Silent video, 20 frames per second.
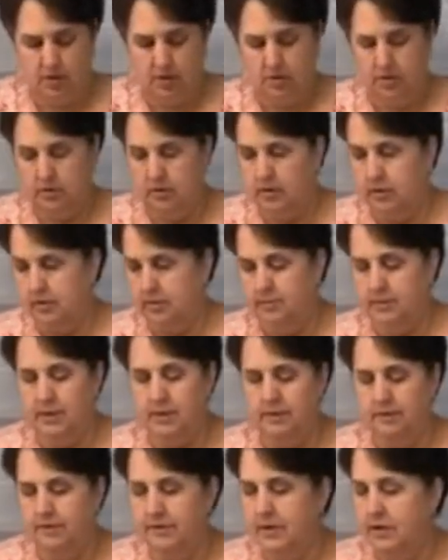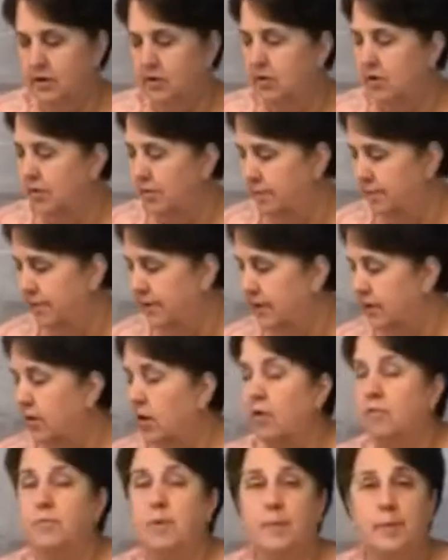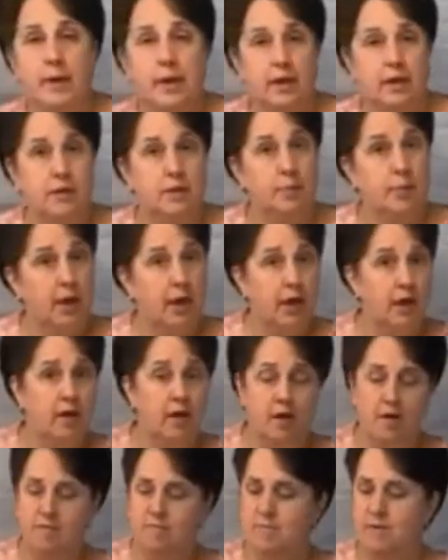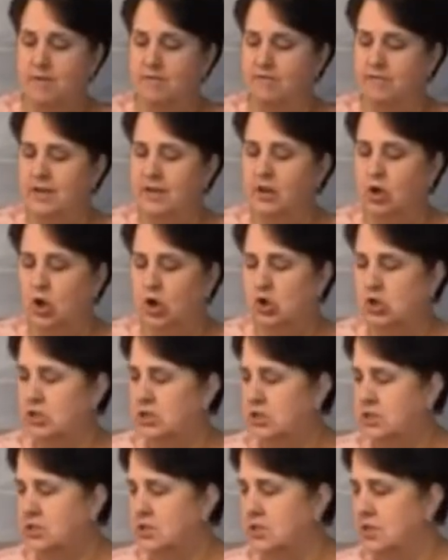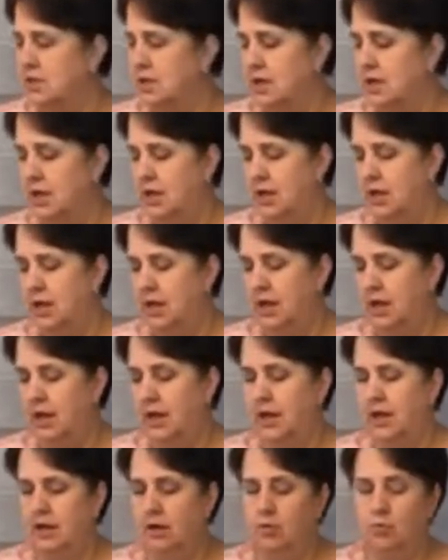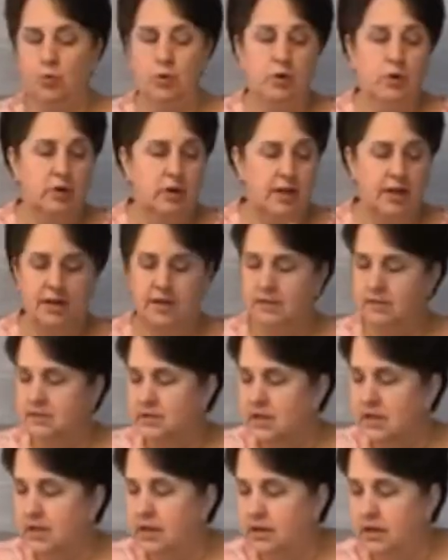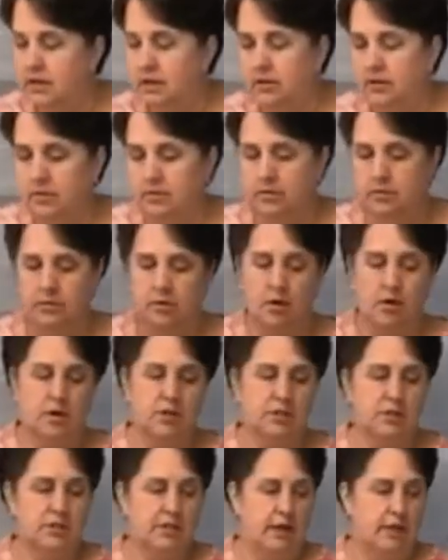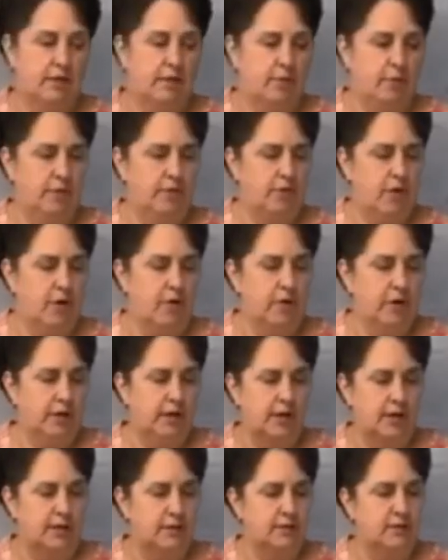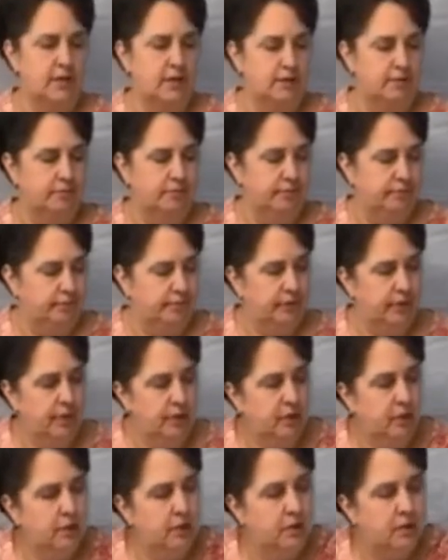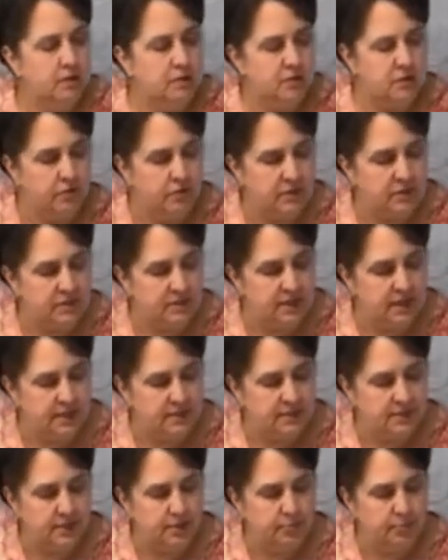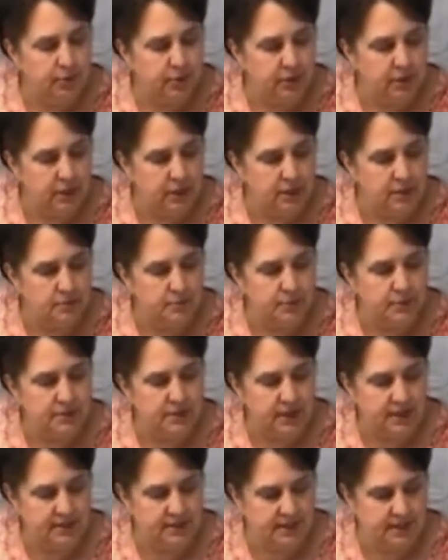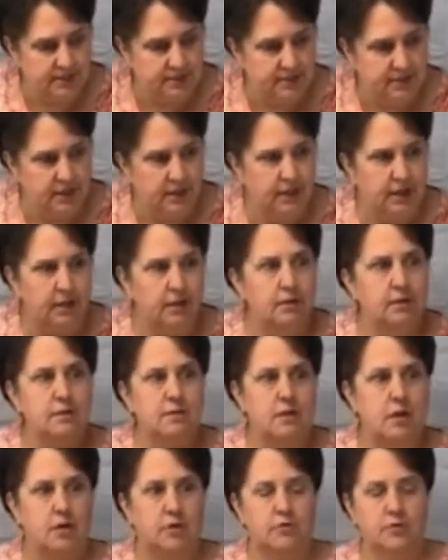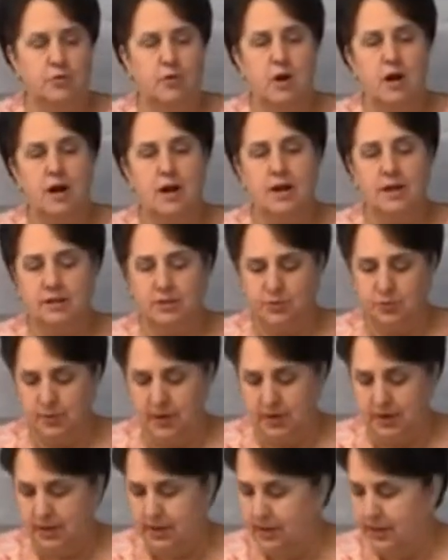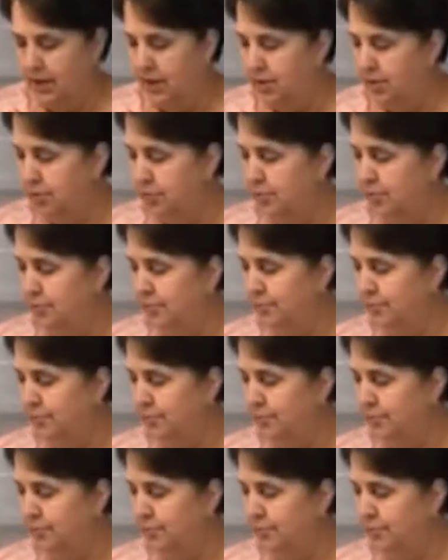Now let me get the finger off my paint, the paint off my fingers, and we're going to antique our set that we've already got done. So this set's complete besides antiquing. It's all dry, it's ready to go.